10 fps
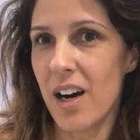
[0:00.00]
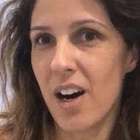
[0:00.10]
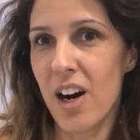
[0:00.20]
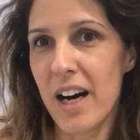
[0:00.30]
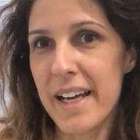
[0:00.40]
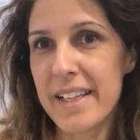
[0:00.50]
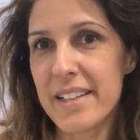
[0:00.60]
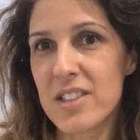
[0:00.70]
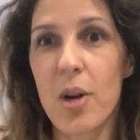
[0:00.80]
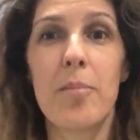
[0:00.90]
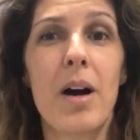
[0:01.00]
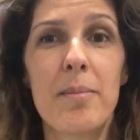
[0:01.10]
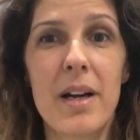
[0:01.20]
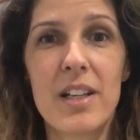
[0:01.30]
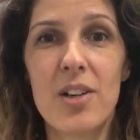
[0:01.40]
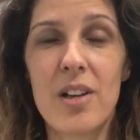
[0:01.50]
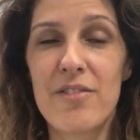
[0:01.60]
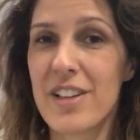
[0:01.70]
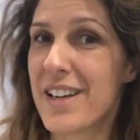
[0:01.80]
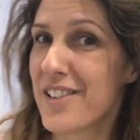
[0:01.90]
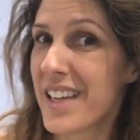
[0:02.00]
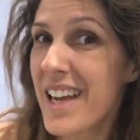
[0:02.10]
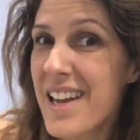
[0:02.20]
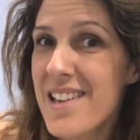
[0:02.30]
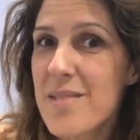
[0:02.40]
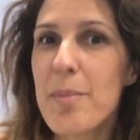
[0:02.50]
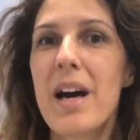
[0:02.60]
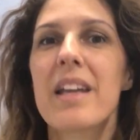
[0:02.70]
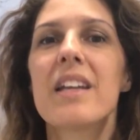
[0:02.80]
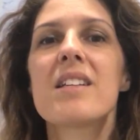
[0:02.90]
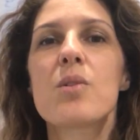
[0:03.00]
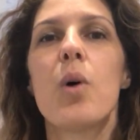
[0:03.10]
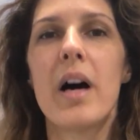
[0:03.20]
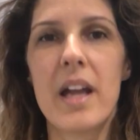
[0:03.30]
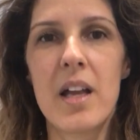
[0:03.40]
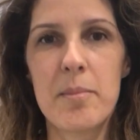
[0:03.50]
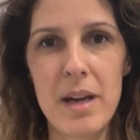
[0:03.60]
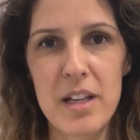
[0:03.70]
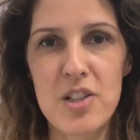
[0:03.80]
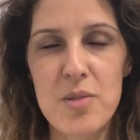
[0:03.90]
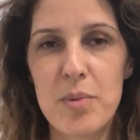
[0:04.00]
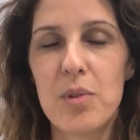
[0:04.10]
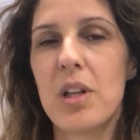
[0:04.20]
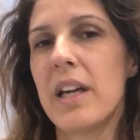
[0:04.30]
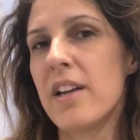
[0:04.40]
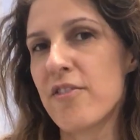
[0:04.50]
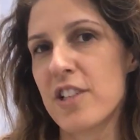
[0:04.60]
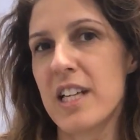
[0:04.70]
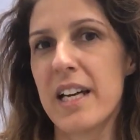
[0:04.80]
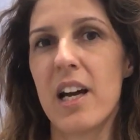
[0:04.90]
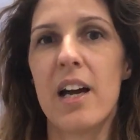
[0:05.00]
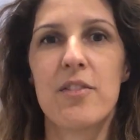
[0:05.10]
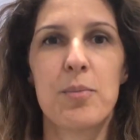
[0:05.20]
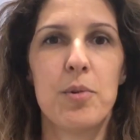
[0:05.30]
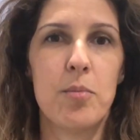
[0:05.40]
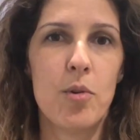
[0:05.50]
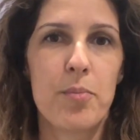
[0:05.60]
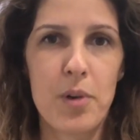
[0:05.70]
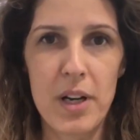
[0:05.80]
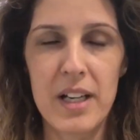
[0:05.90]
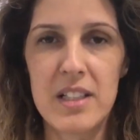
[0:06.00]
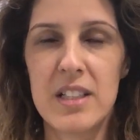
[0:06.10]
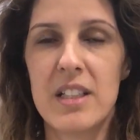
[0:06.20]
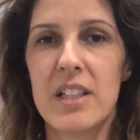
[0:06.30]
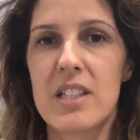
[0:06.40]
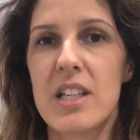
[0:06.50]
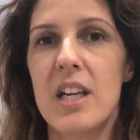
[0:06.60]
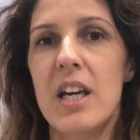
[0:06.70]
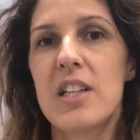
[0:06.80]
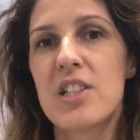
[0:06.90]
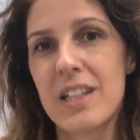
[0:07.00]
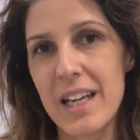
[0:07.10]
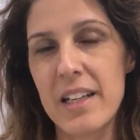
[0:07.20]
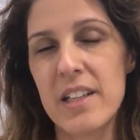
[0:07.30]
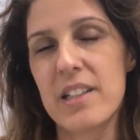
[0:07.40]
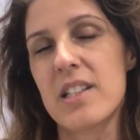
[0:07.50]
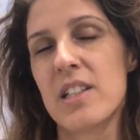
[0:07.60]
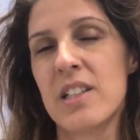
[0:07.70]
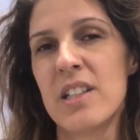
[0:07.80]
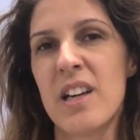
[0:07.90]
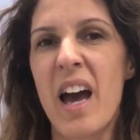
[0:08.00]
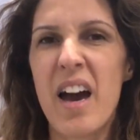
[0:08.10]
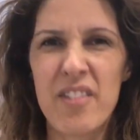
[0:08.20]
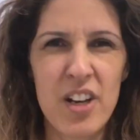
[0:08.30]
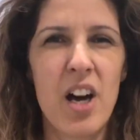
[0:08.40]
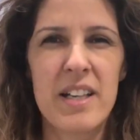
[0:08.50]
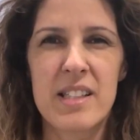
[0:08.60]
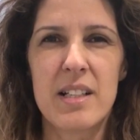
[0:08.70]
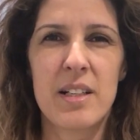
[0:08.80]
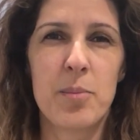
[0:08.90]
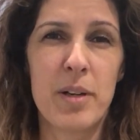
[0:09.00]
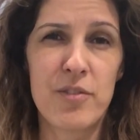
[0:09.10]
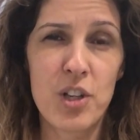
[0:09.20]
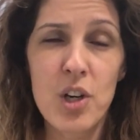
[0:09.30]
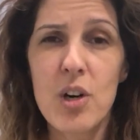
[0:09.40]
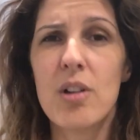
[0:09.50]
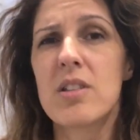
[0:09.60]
I don't mind my curl every now and again, but it is quite unmanageable, and every day I have to put more product in it to get it to have a nice little bit of curl.